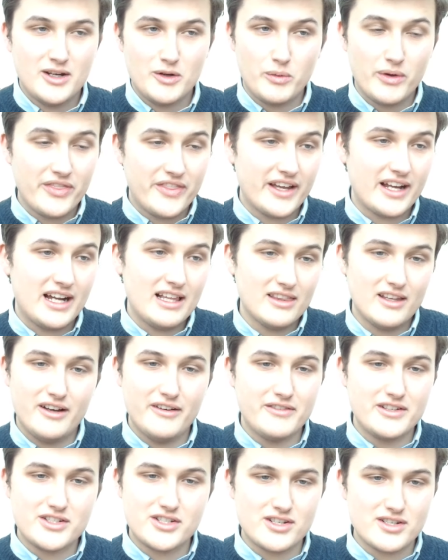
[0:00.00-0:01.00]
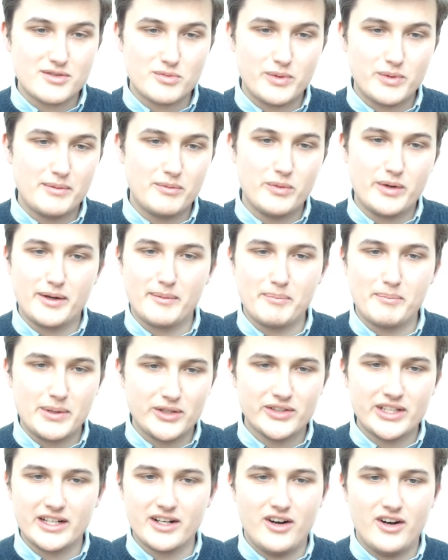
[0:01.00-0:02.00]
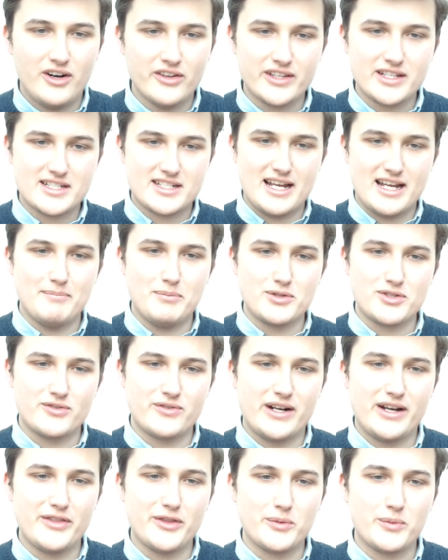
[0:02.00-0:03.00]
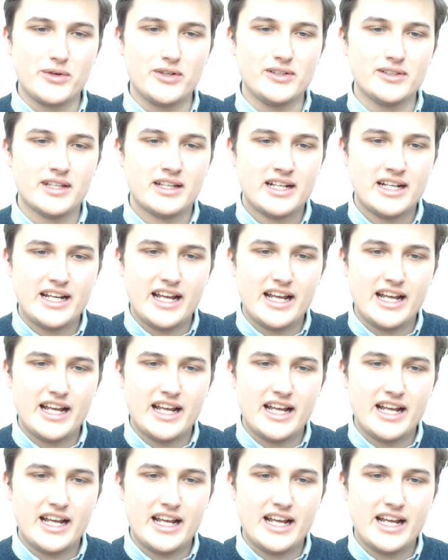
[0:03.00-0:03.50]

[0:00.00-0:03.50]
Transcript: One thing I love is just we we're building all these temples around the world,